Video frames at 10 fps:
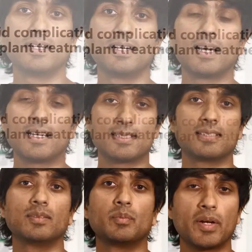As
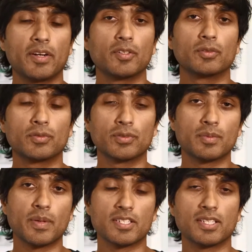a periodontal
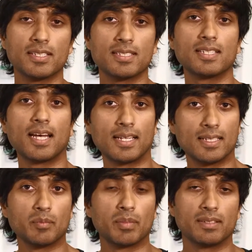specialist and an
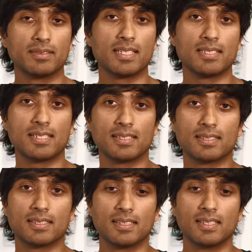implant
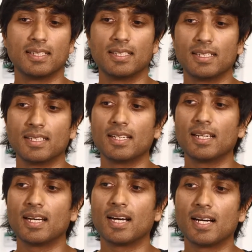dentist,
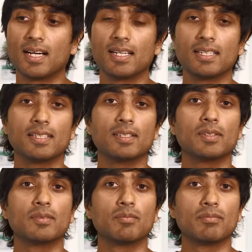I
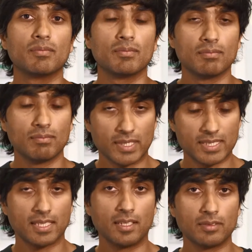
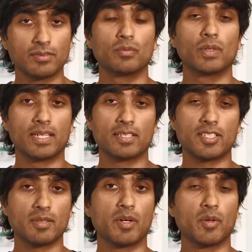myself, when I see
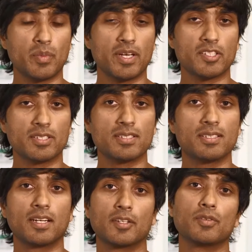my own patients,
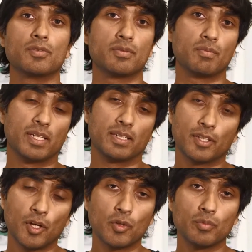I use my
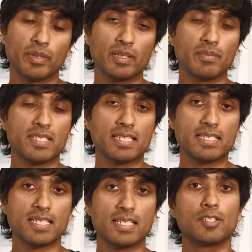cone beam
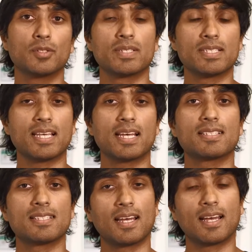CT to
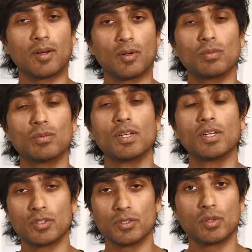assess how
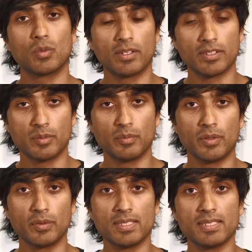good the quality of the
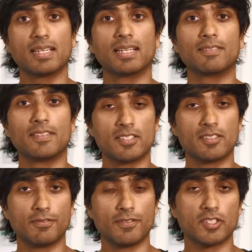bone is and if there's
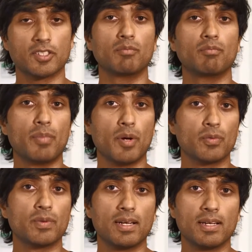sufficient bone